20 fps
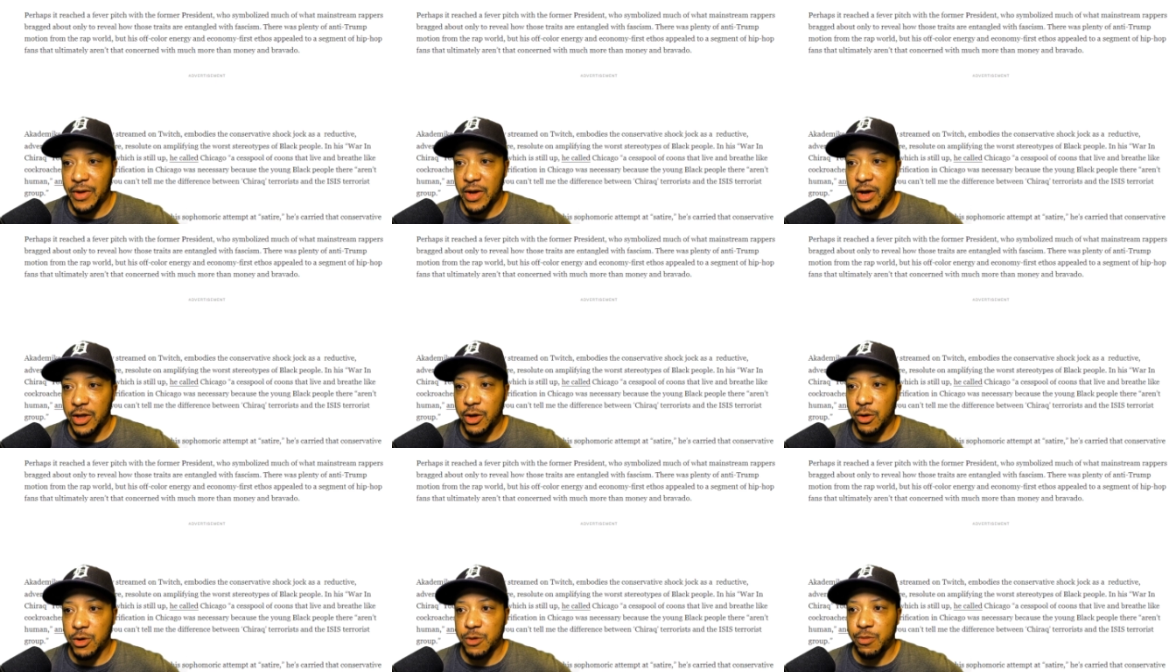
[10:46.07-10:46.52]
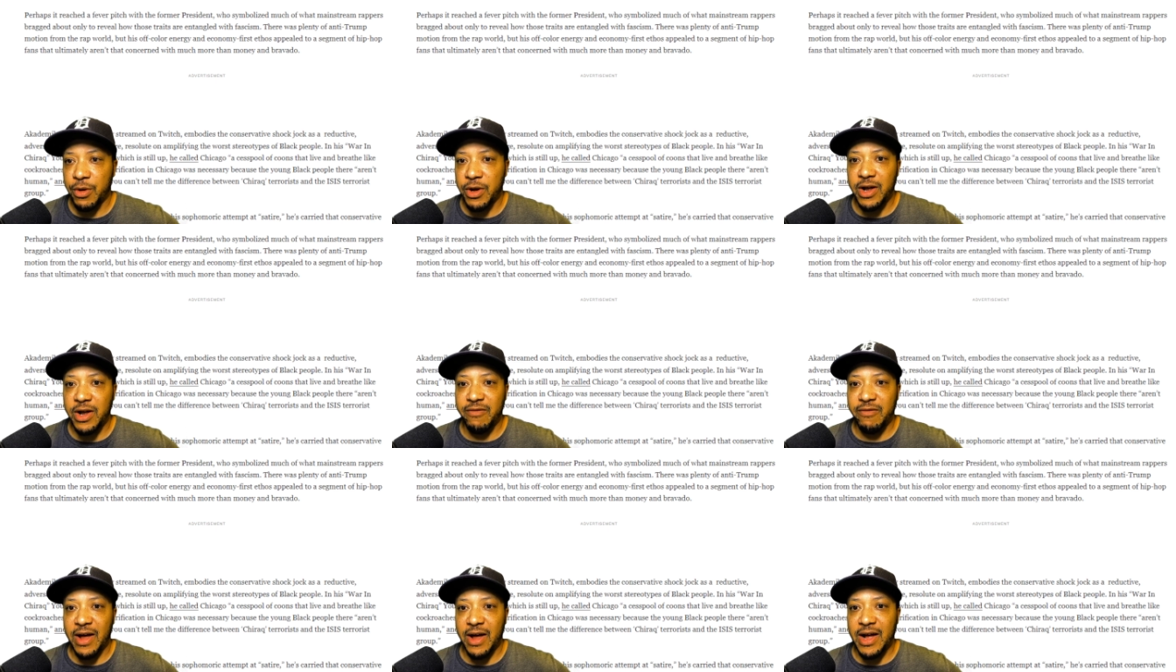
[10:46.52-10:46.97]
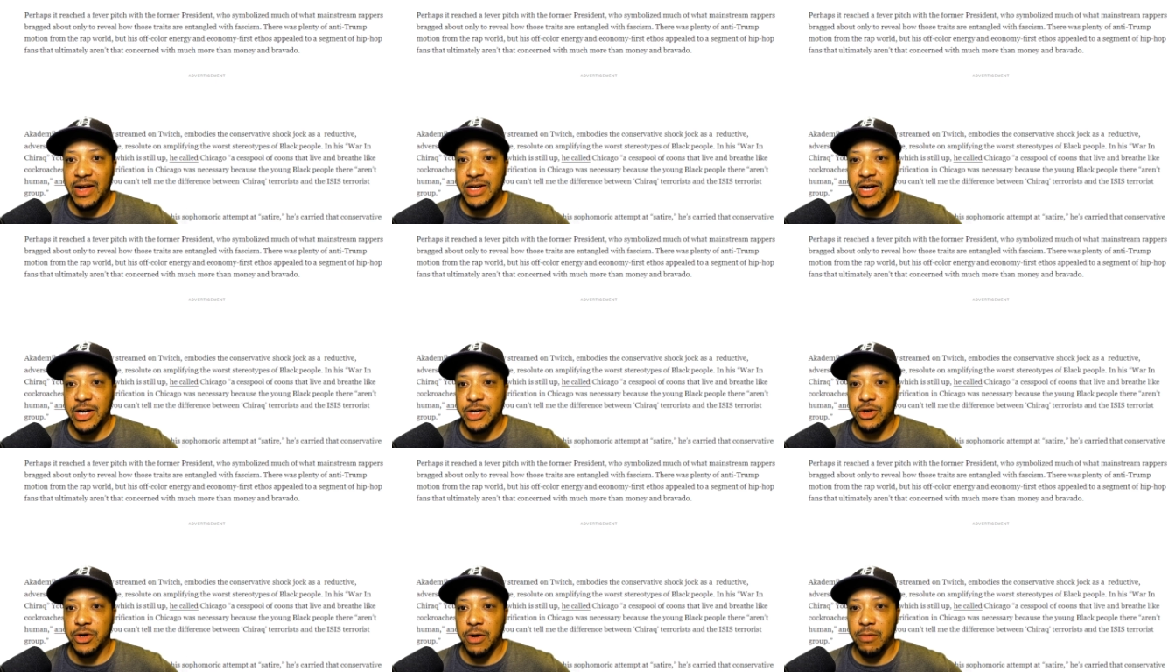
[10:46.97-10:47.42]
There was plenty of
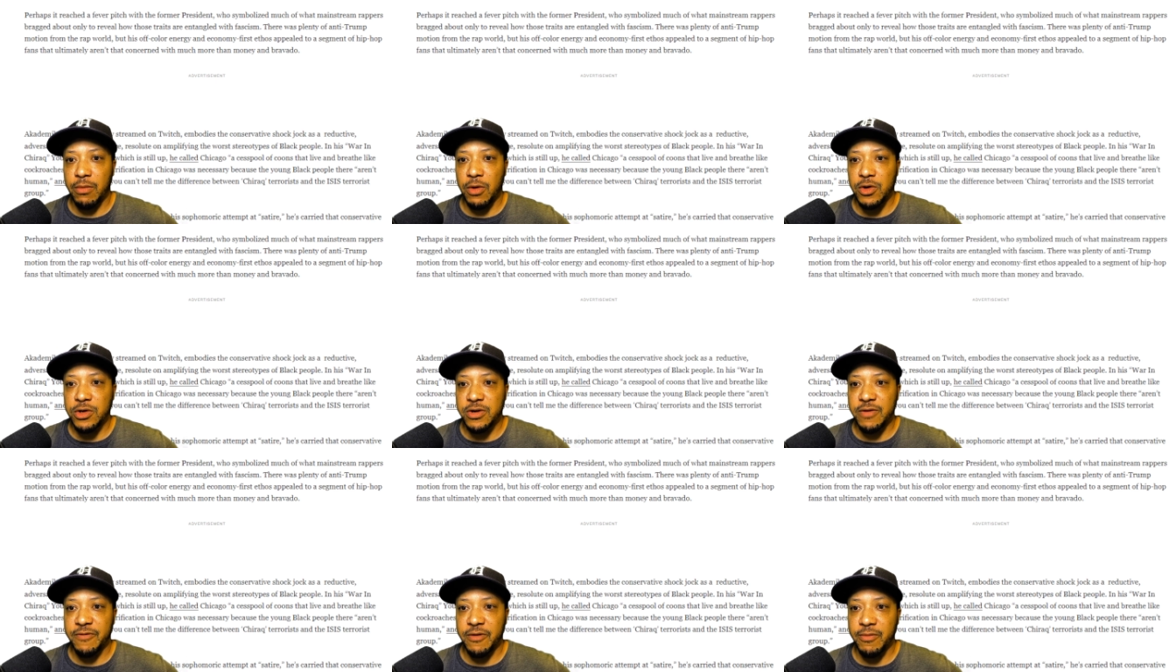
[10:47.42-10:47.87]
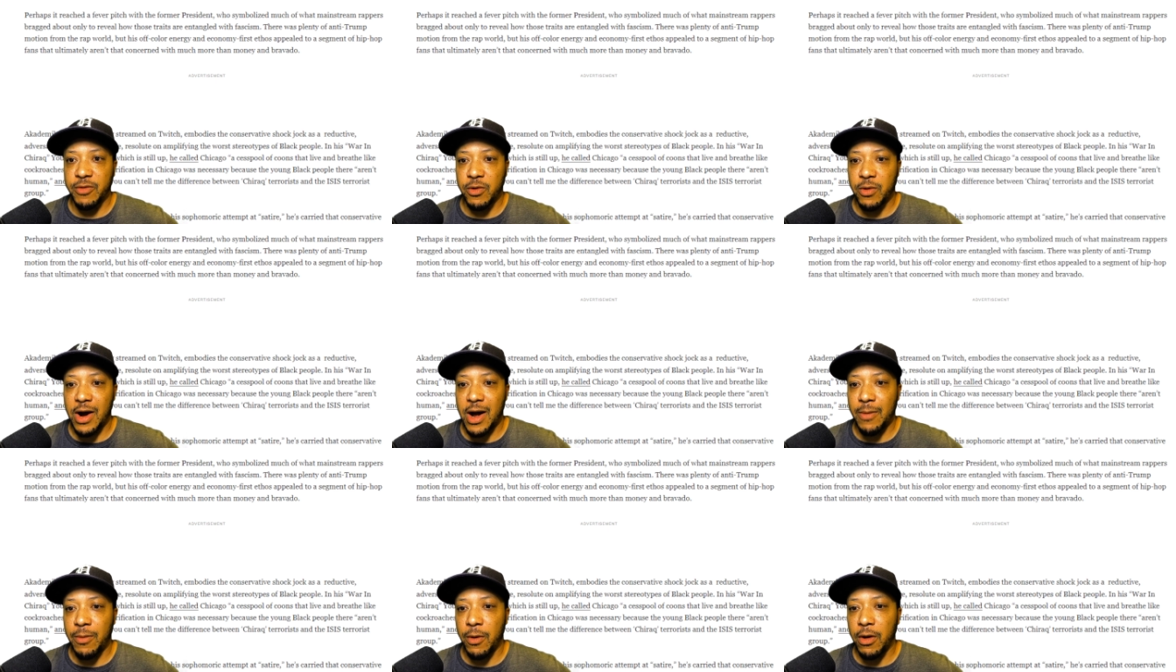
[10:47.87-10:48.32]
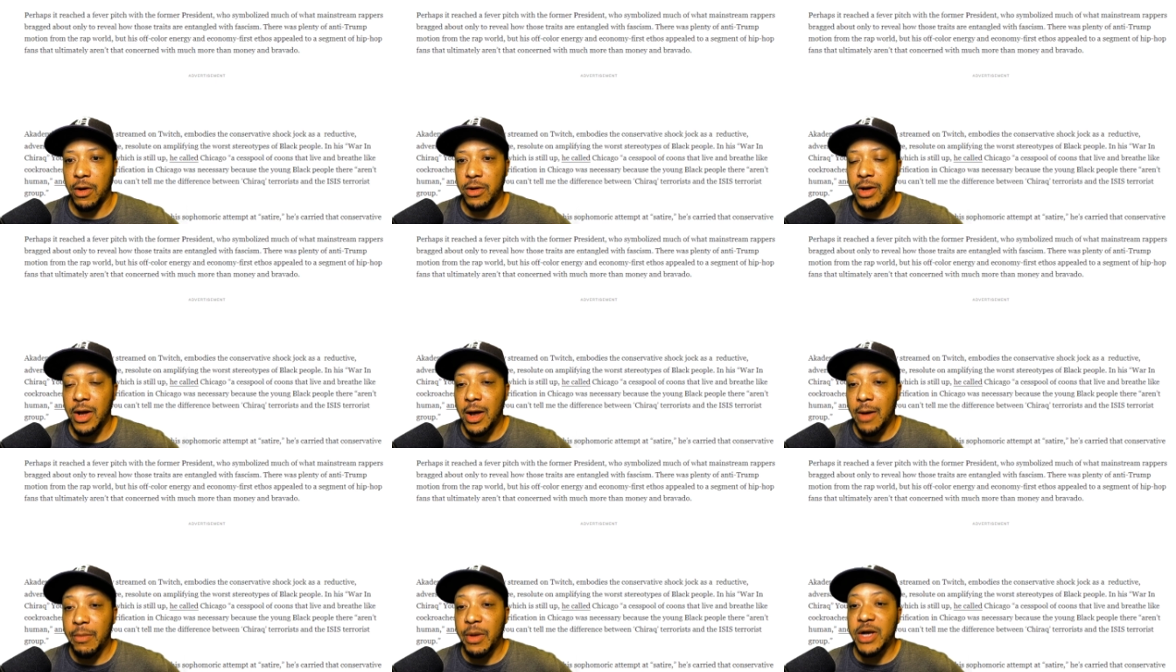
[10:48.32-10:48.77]
anti-Trump motion from the rap world
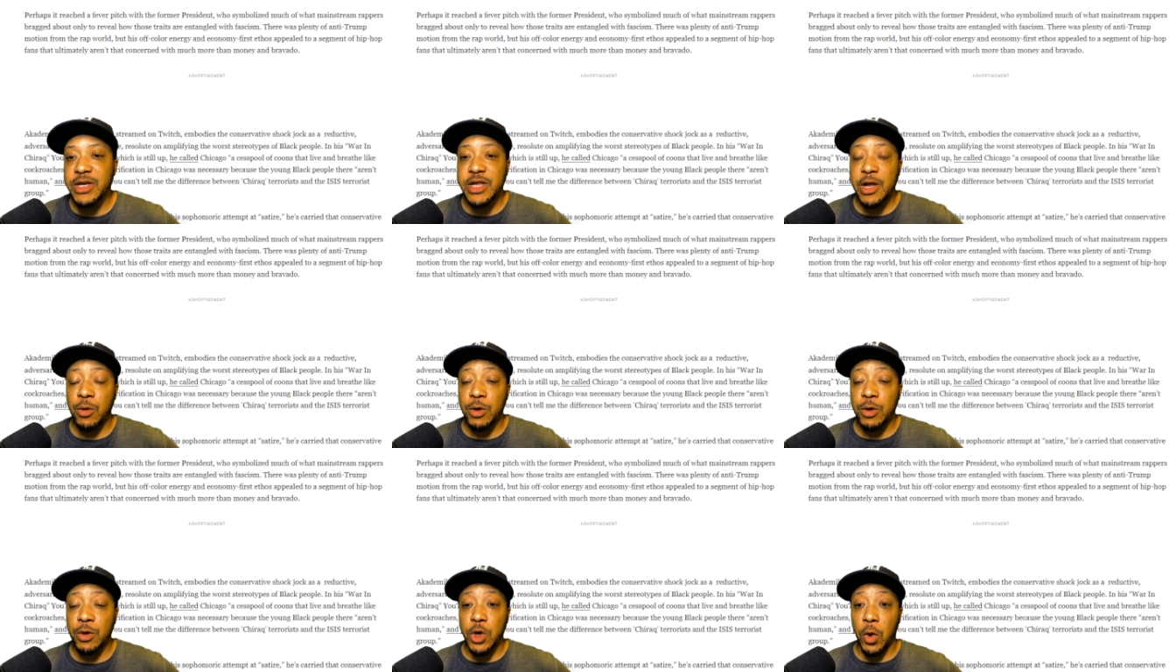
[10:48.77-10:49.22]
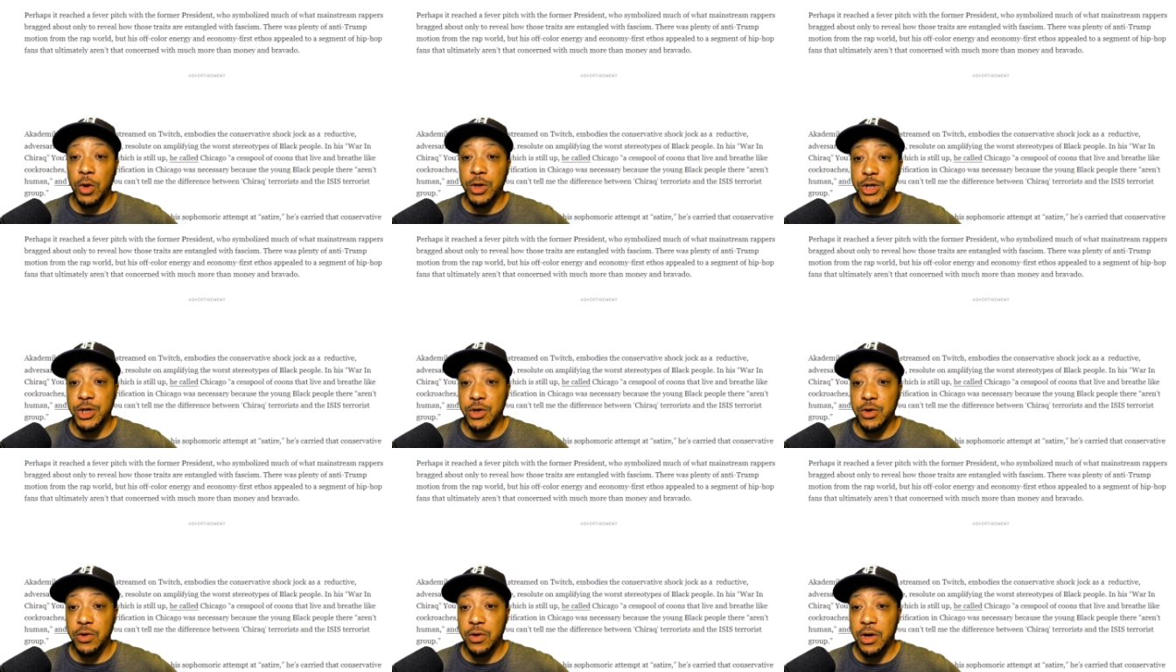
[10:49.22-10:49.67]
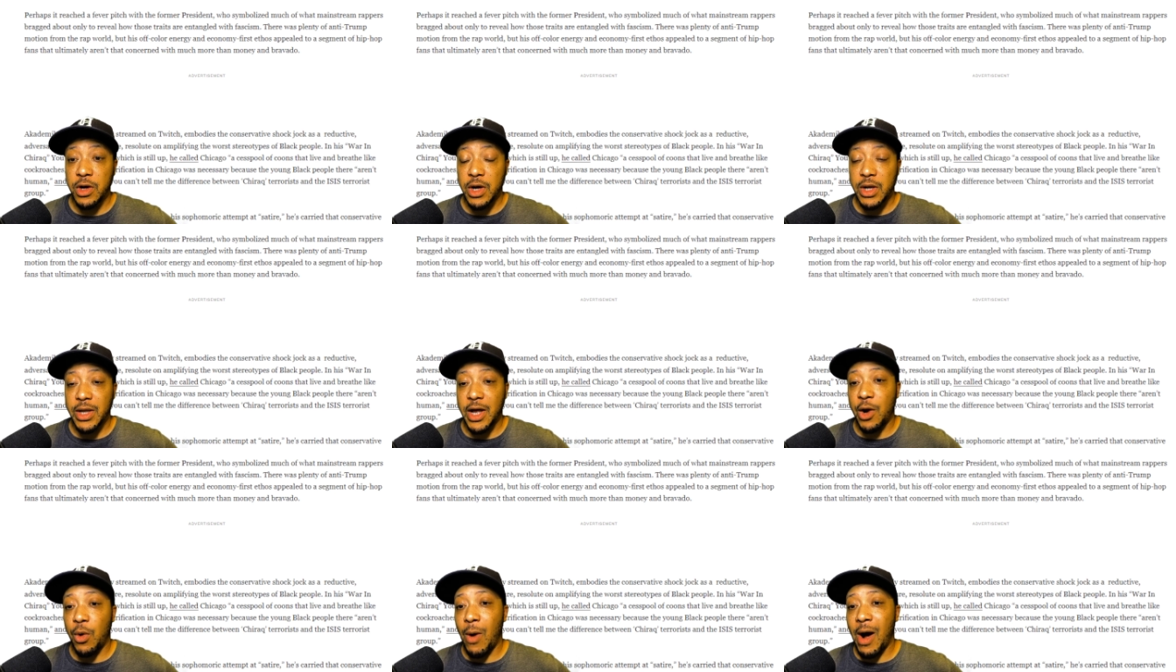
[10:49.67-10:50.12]
because they were told to.
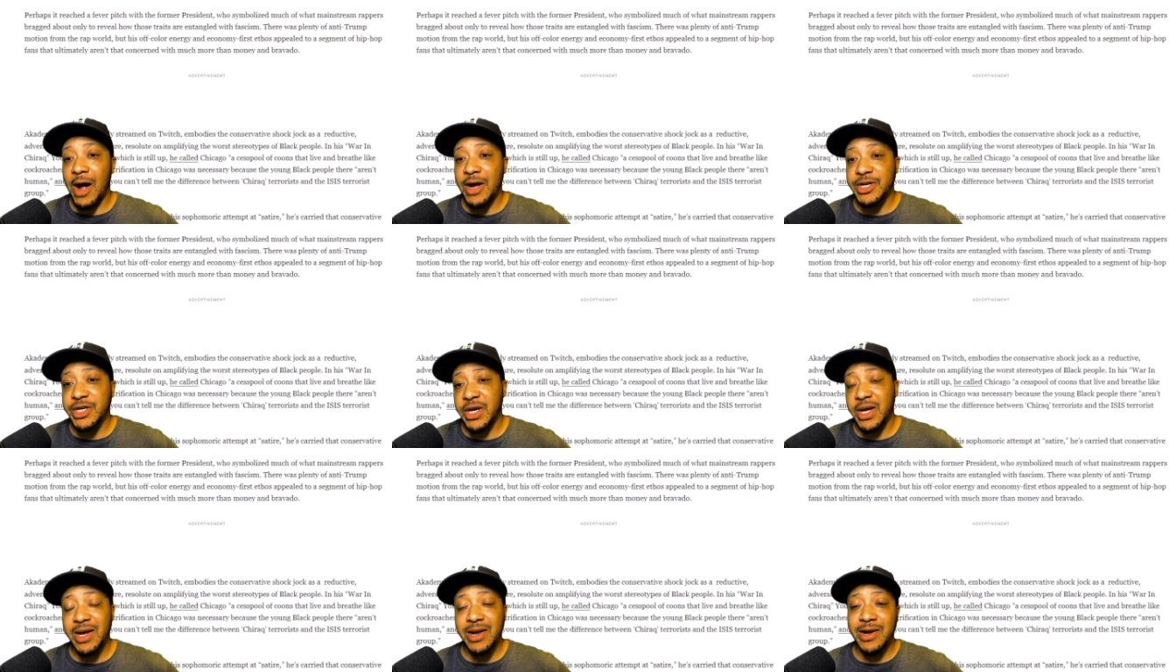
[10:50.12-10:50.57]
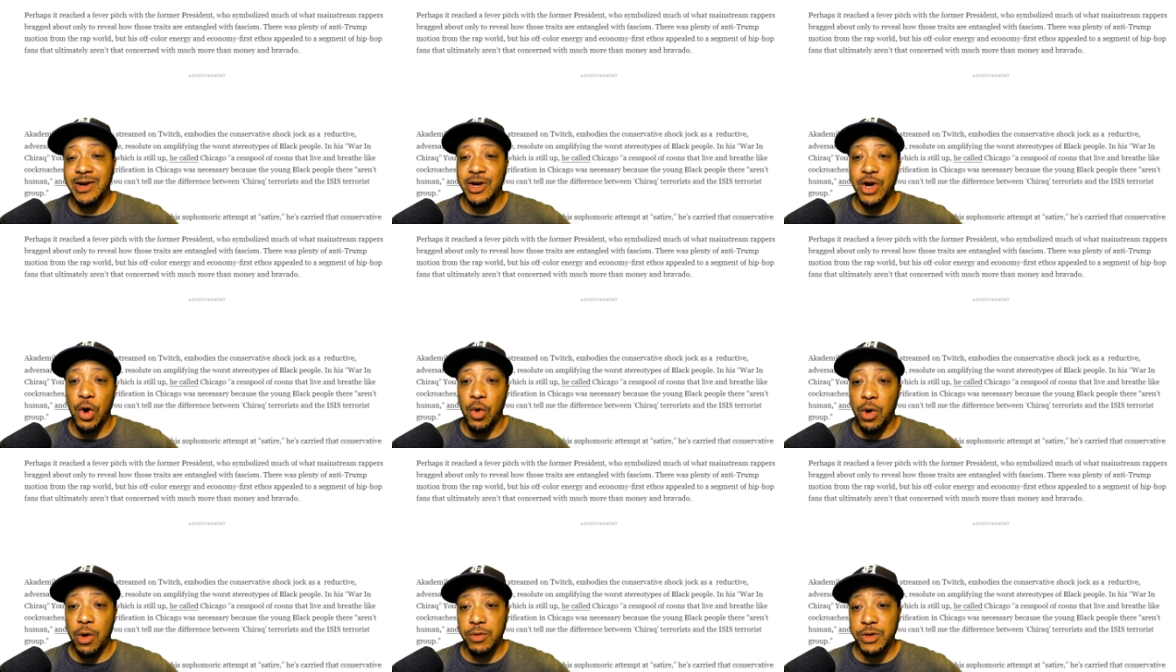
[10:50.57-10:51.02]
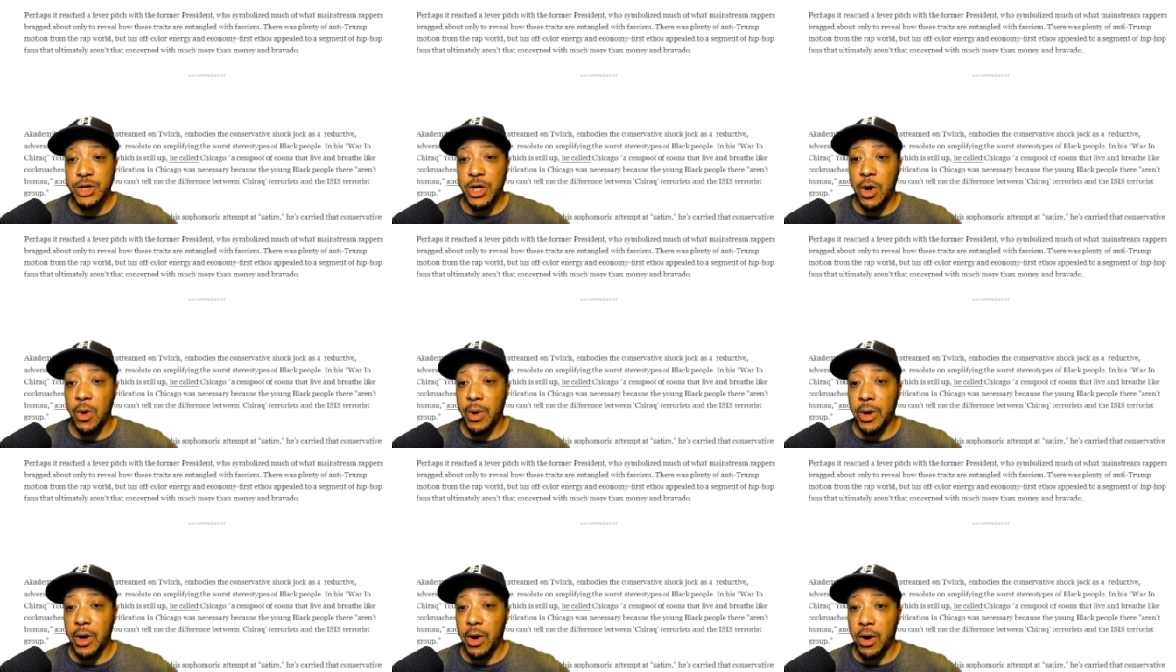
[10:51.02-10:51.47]
Like YG, he didn't know what was
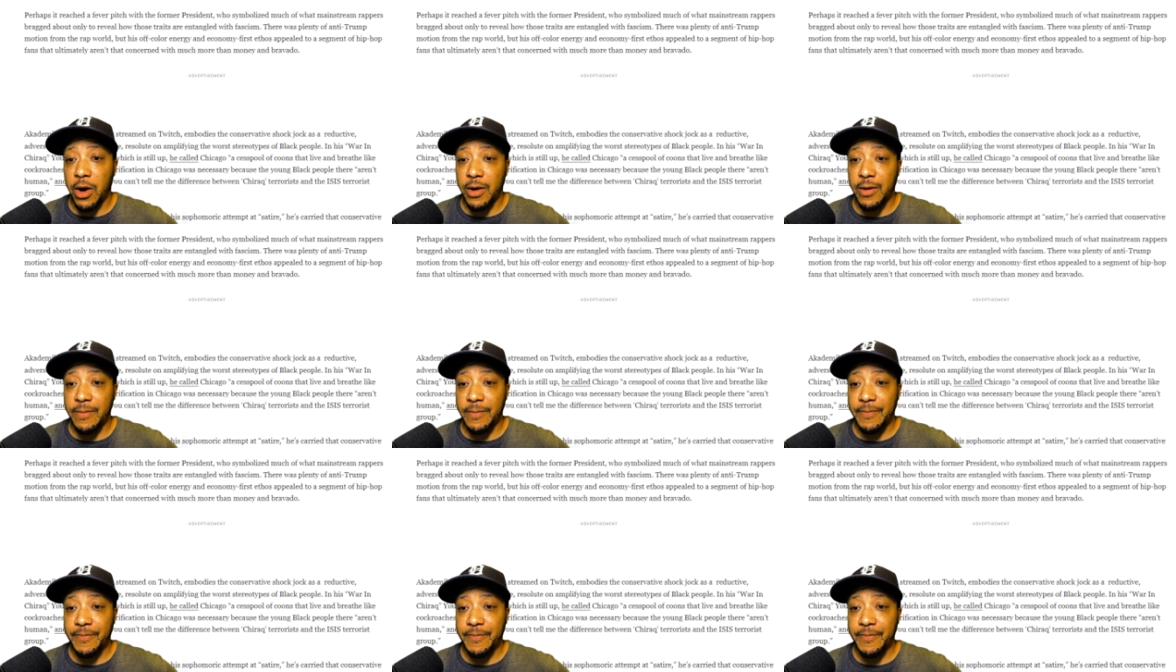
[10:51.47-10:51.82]
going on.